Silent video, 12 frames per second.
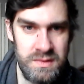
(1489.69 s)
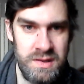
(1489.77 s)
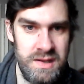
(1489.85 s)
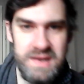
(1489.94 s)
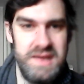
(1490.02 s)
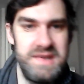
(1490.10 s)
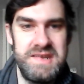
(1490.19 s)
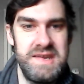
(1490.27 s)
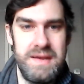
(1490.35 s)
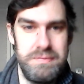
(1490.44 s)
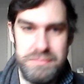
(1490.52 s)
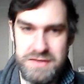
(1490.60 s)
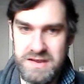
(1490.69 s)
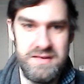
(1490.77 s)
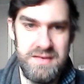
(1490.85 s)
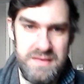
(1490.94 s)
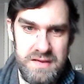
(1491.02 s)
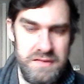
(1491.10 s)
And that's the
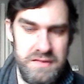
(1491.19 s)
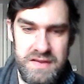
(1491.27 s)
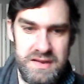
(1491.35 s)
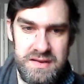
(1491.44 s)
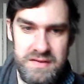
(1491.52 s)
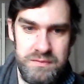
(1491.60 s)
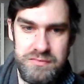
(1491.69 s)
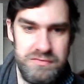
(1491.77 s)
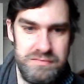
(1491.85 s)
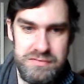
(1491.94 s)
episode. I think I've